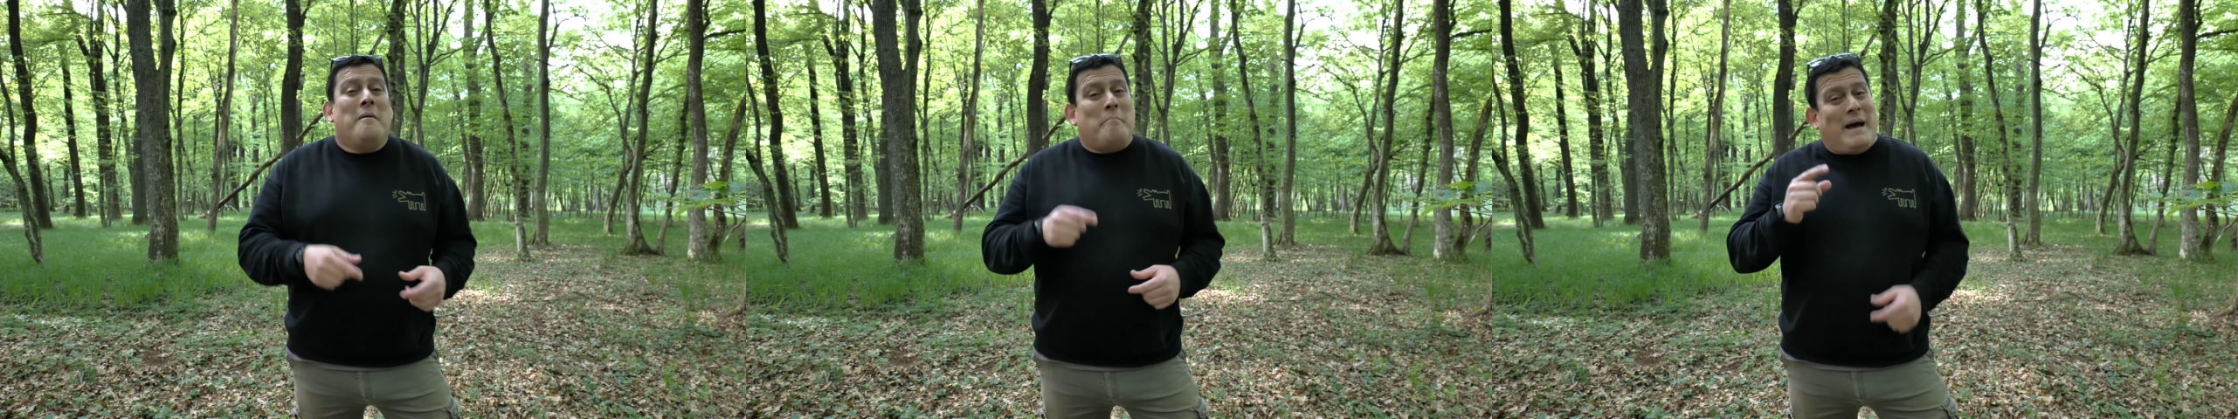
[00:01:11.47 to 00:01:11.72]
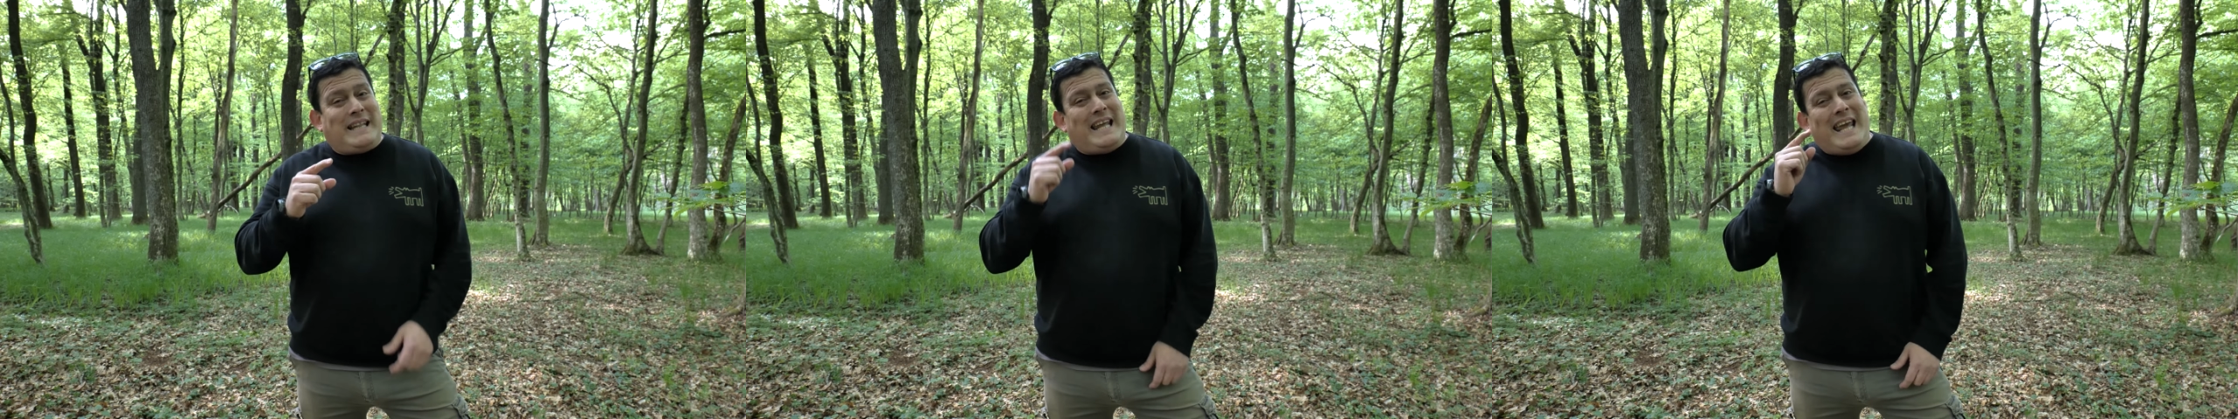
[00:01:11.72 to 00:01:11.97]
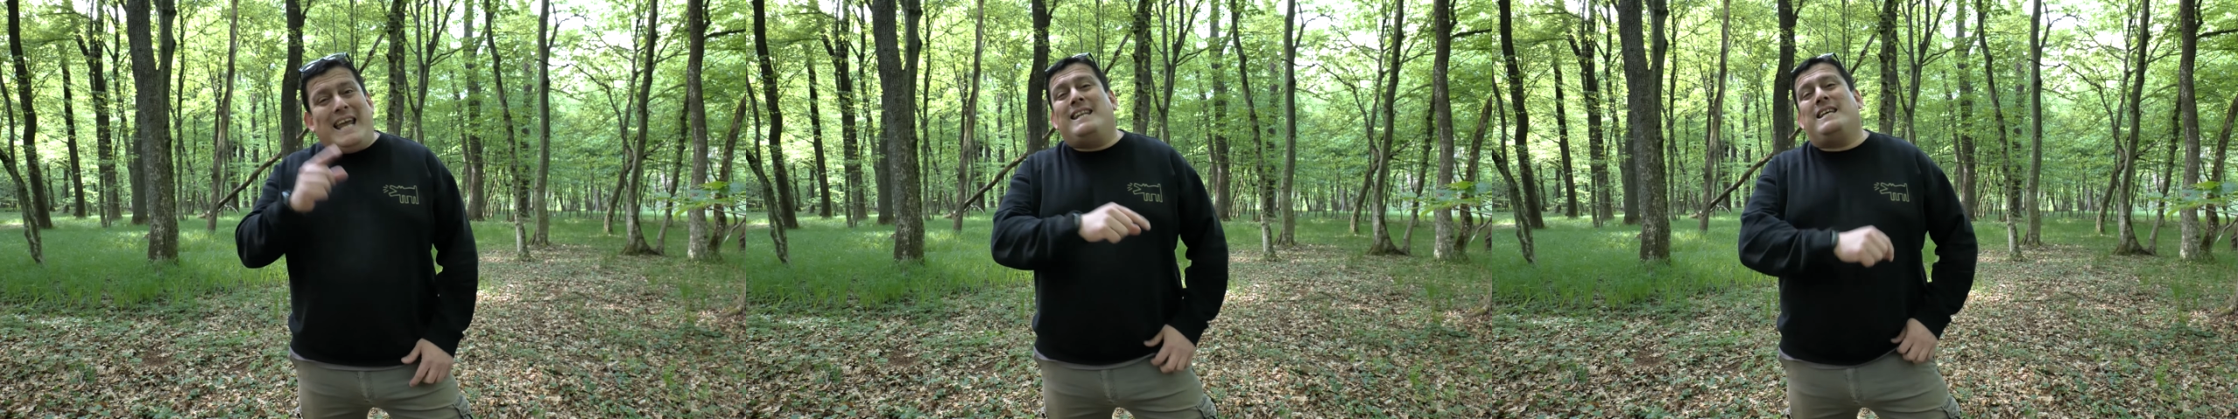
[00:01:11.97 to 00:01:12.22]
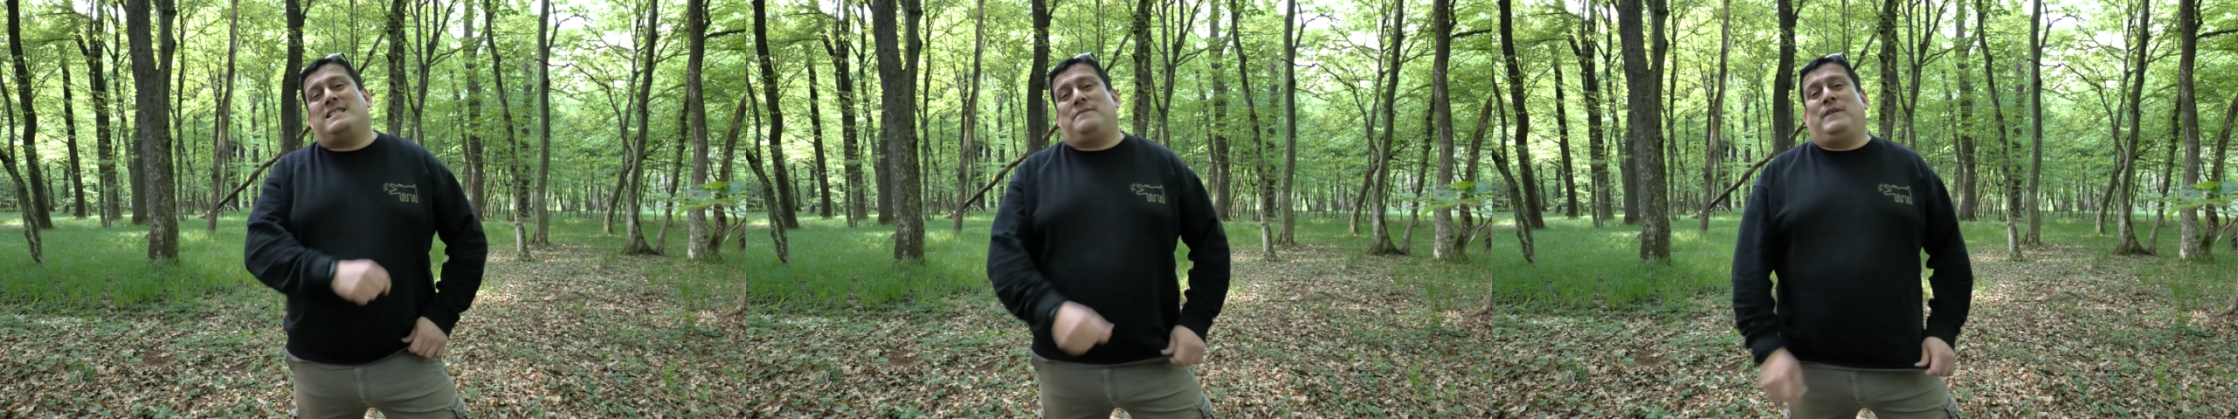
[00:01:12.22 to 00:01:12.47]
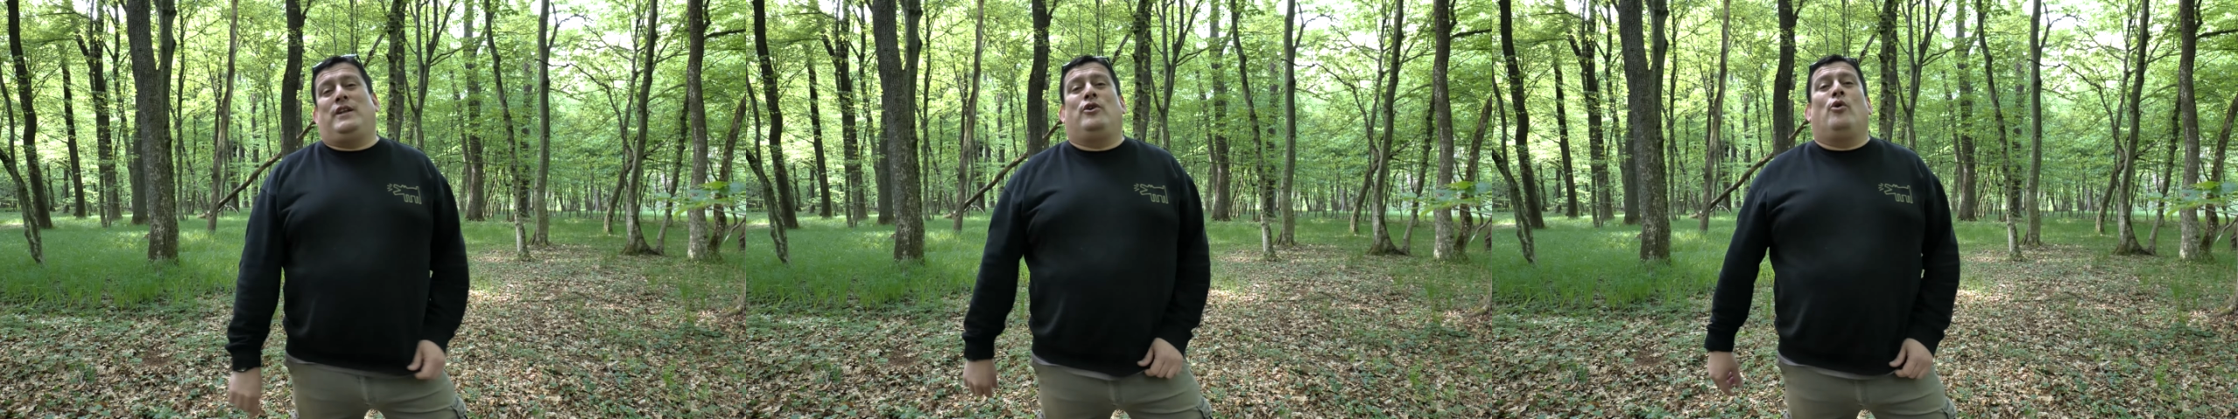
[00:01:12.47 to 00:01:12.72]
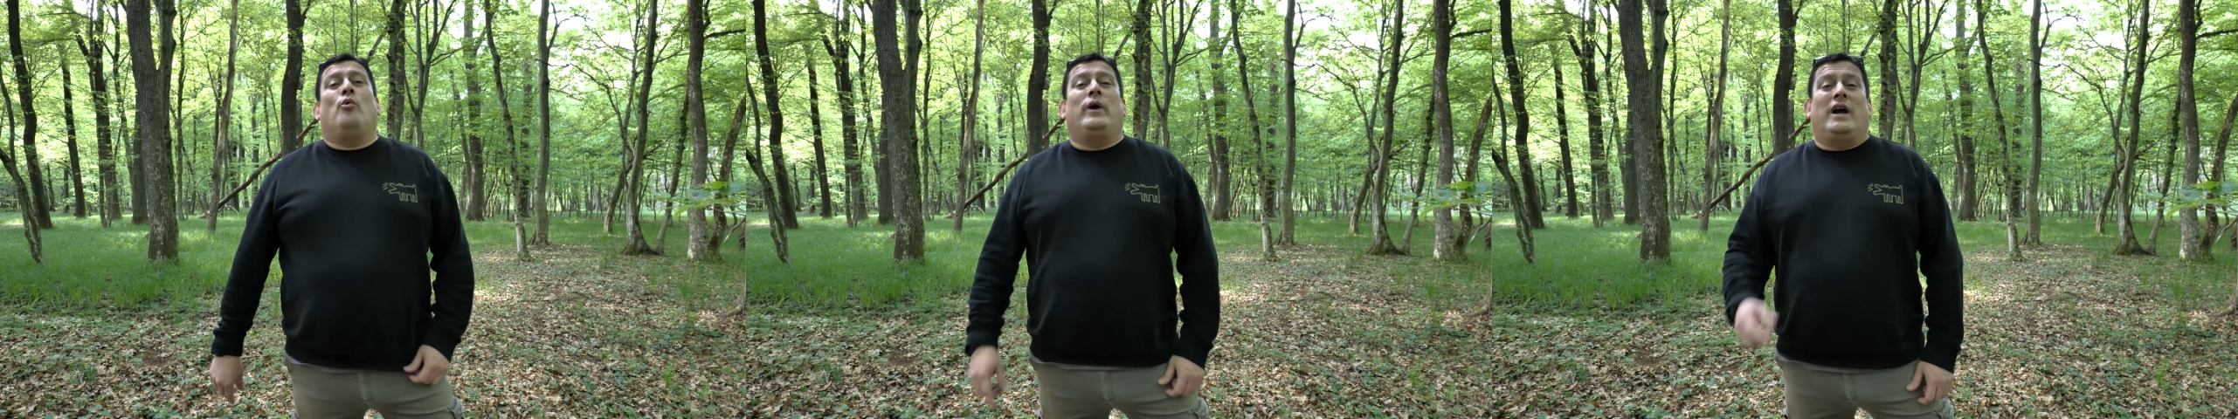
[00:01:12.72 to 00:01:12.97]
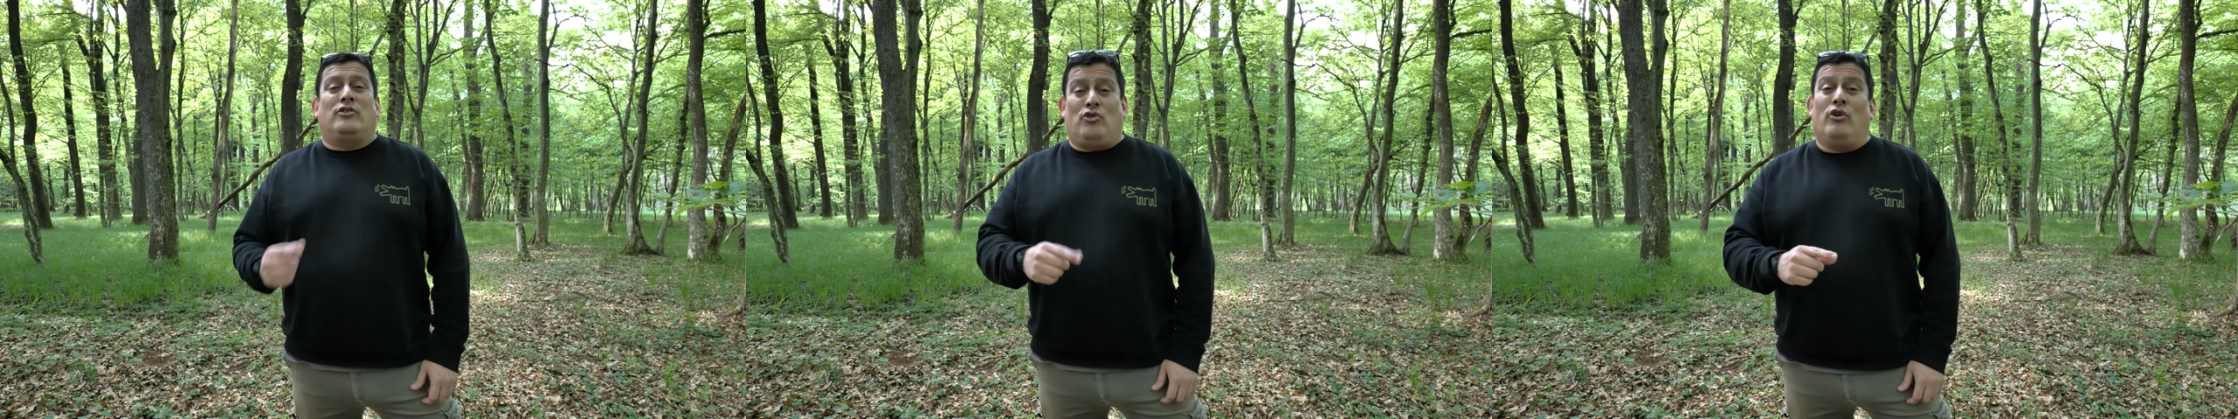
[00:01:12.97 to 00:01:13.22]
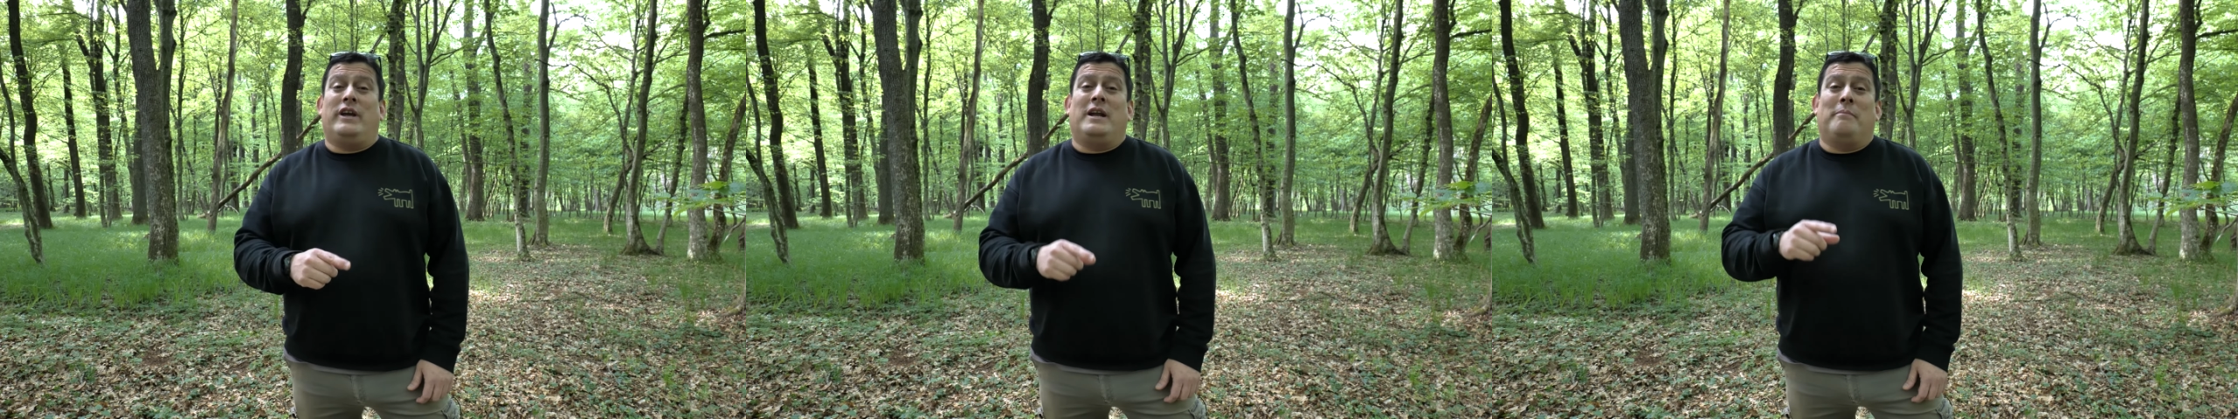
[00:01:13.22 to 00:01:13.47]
But in this video we are talking